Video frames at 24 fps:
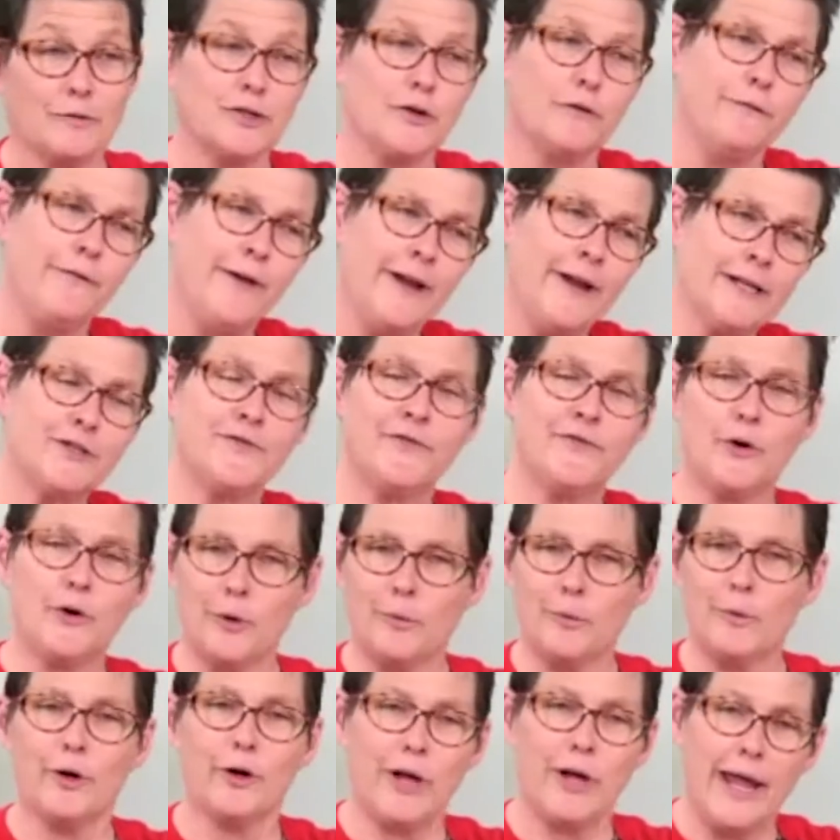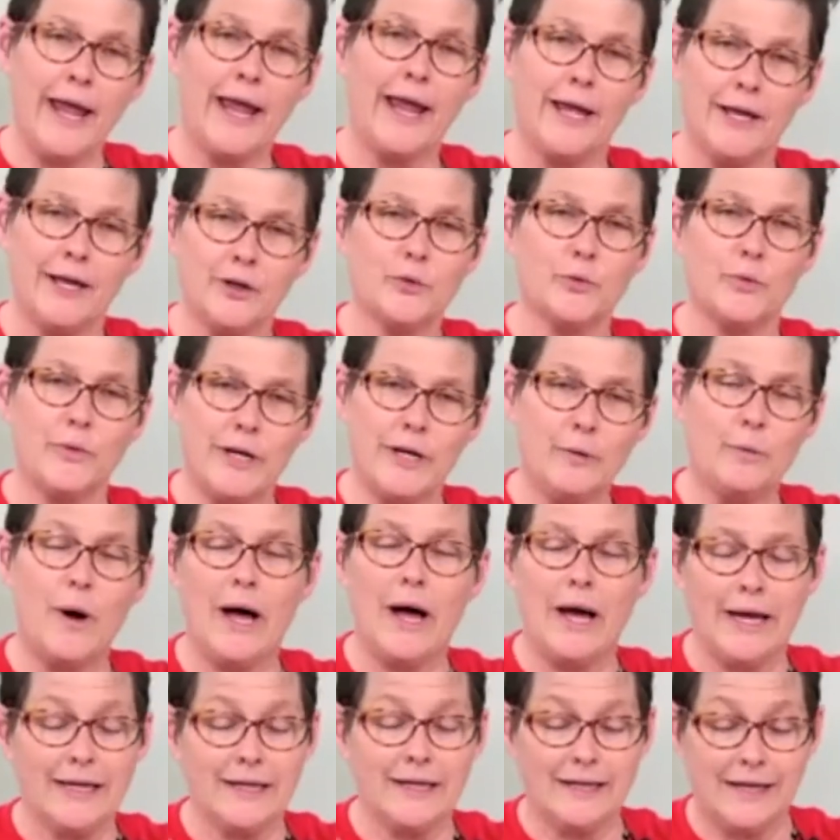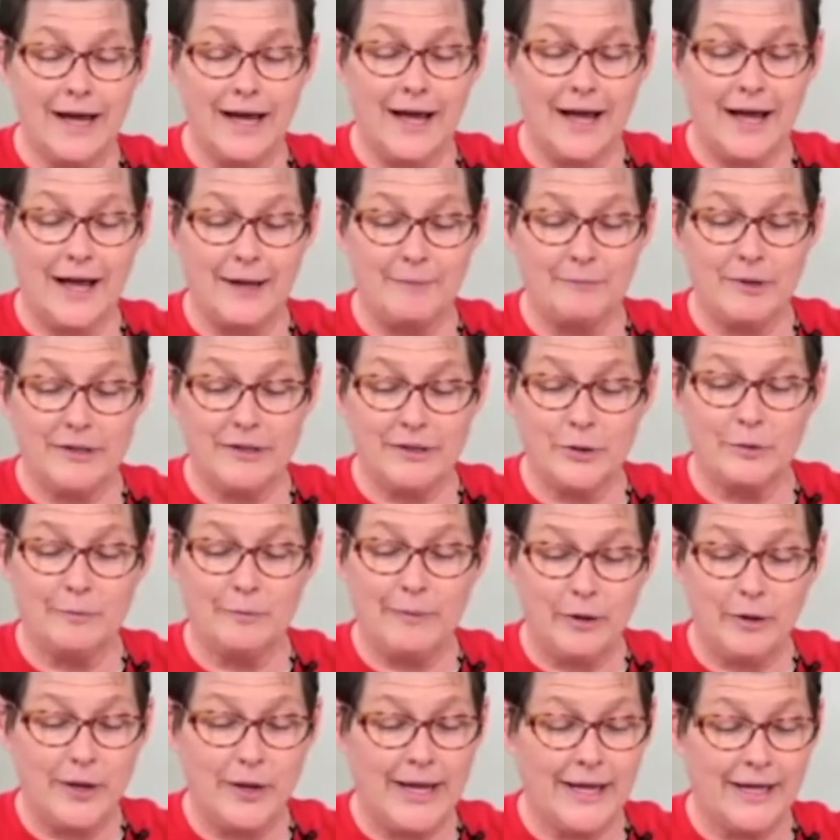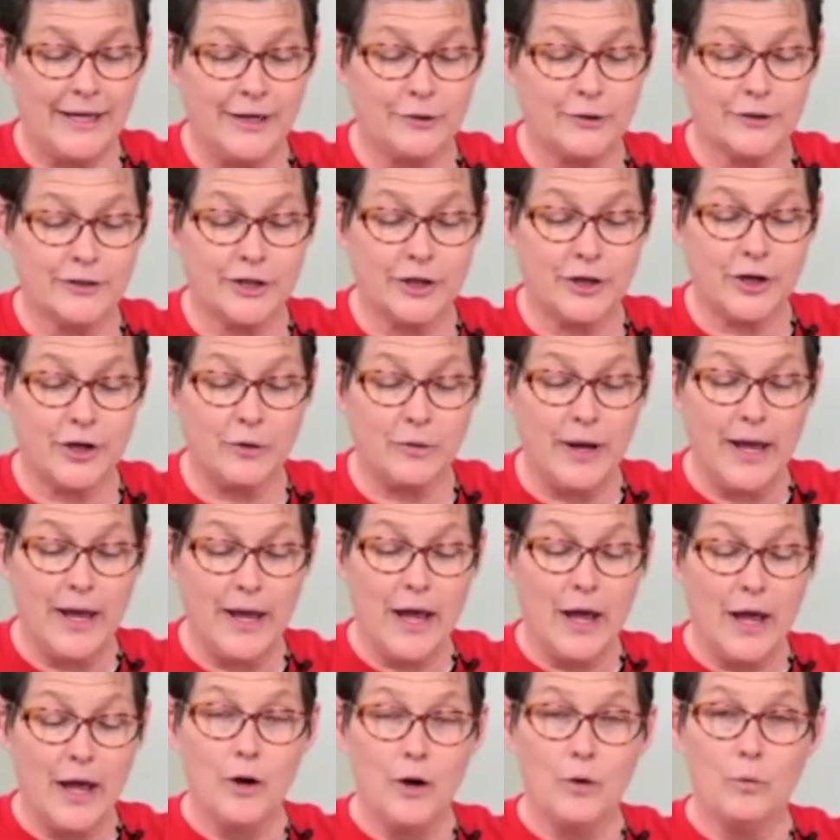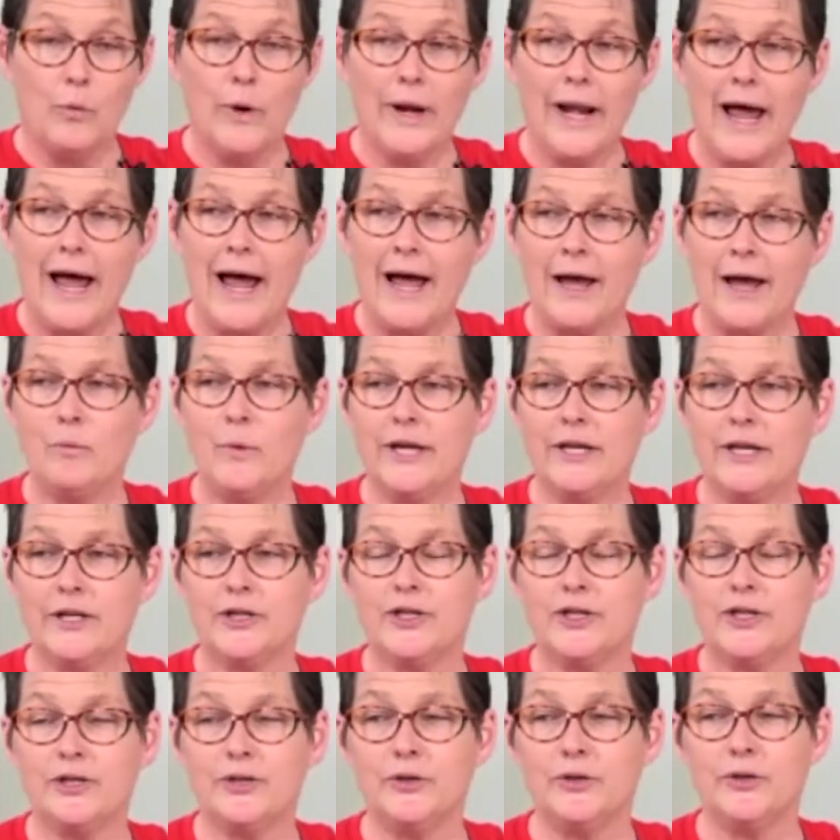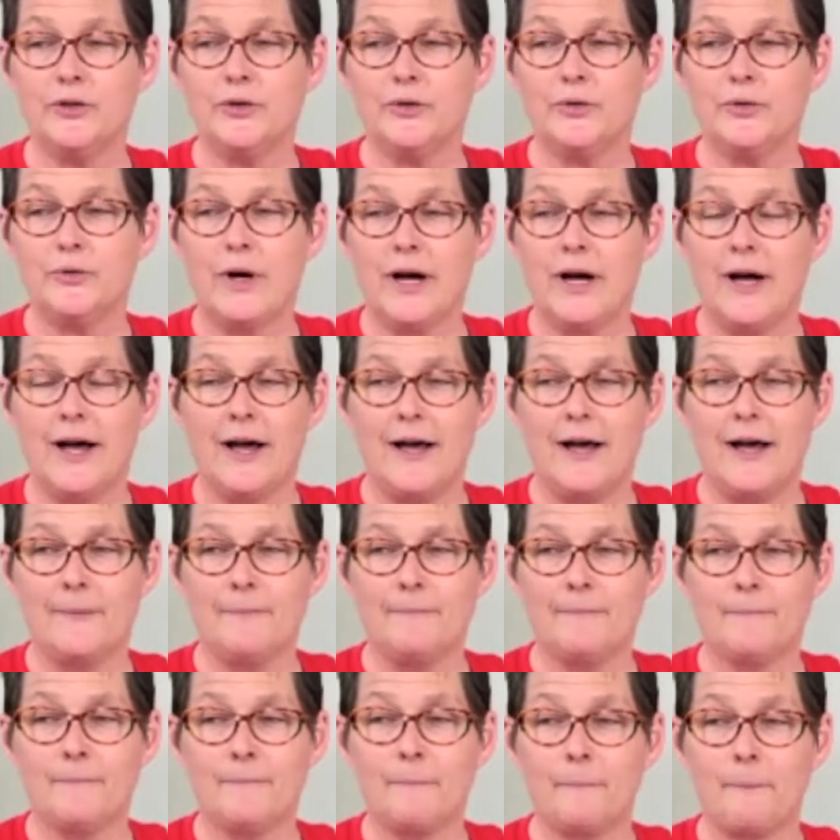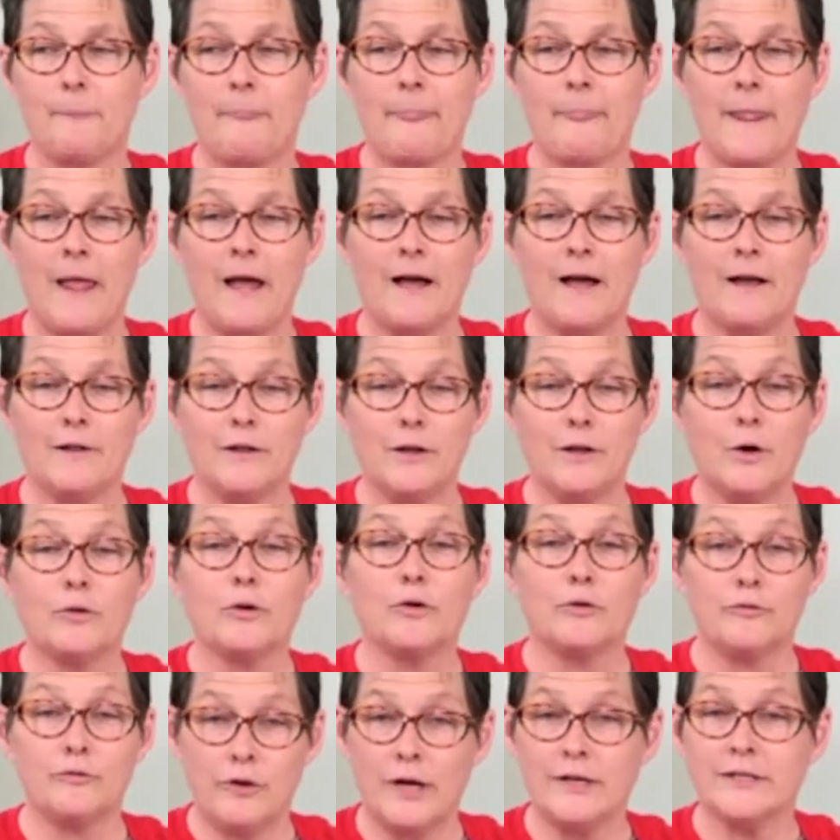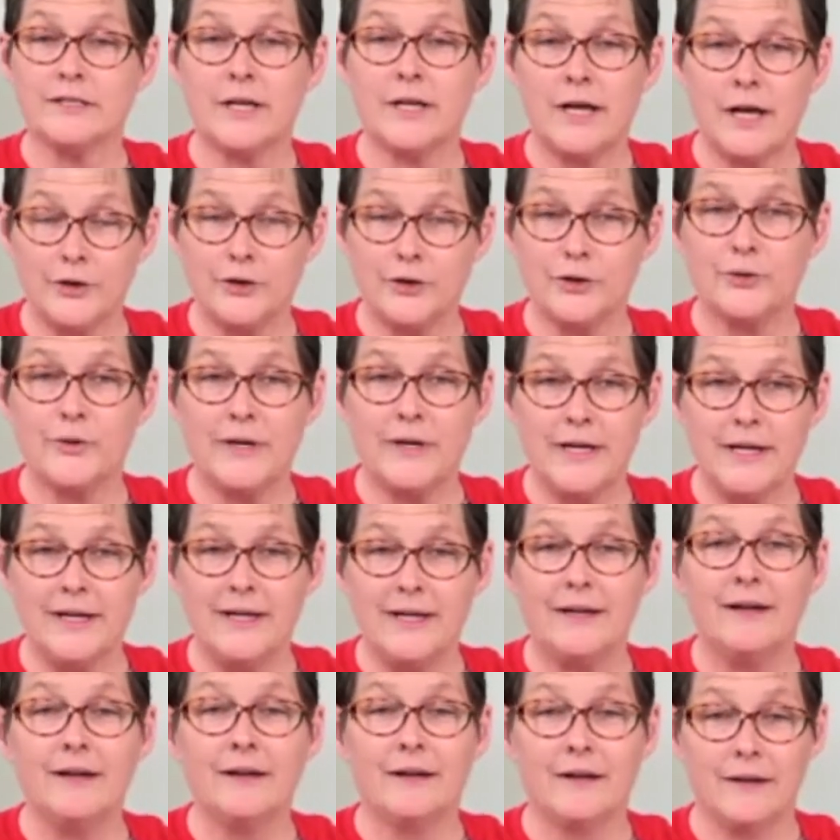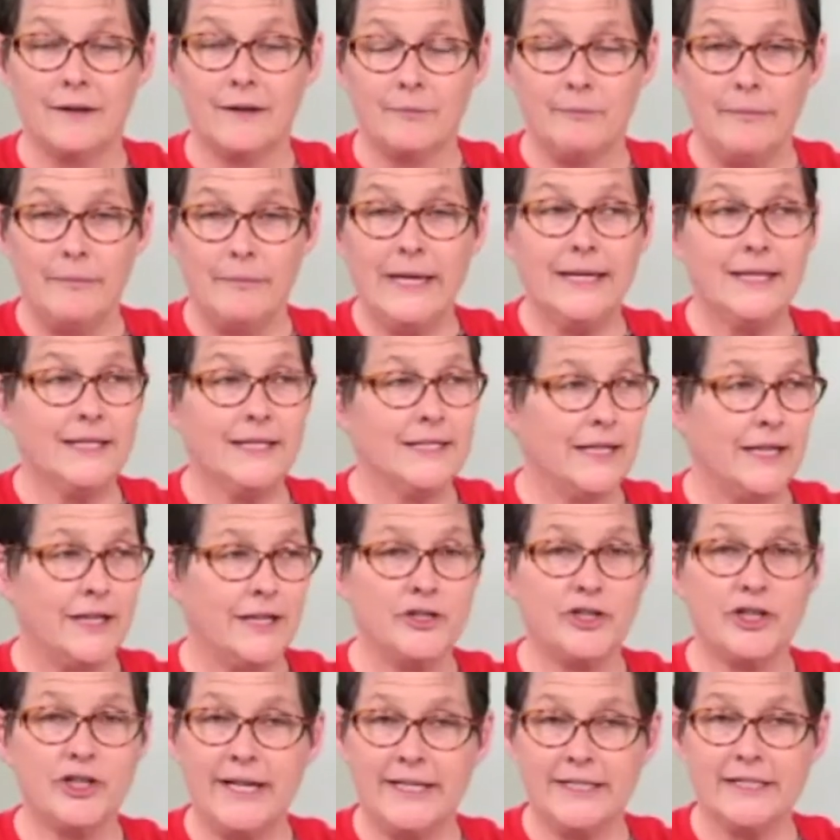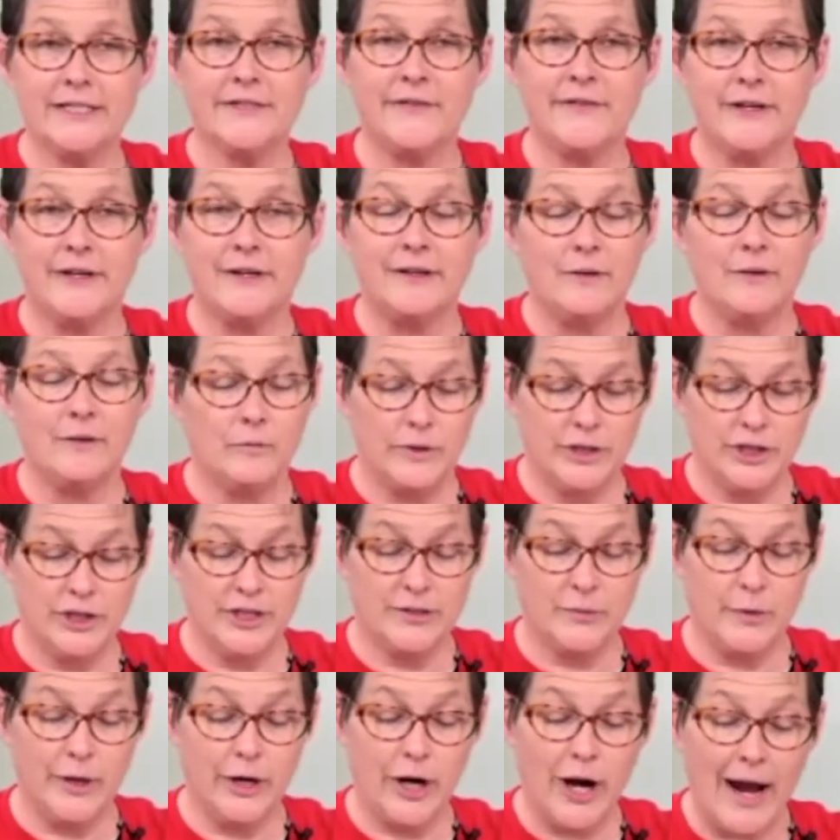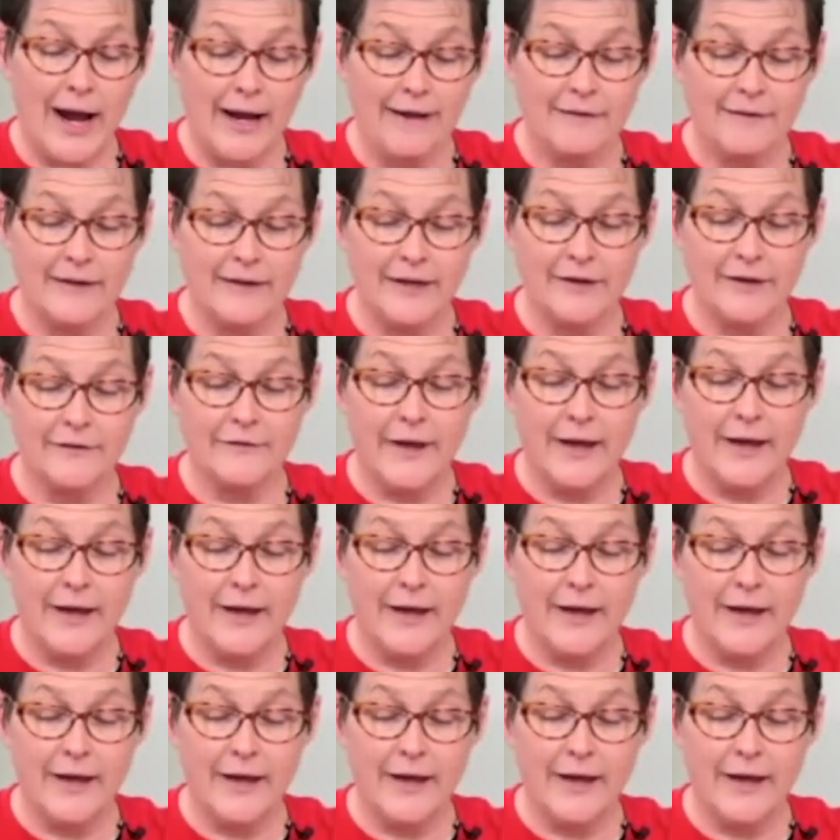So fast forward and rewind um, to about eight years ago, when I went to um, a local cross-country meet in Janesville, which is where I live,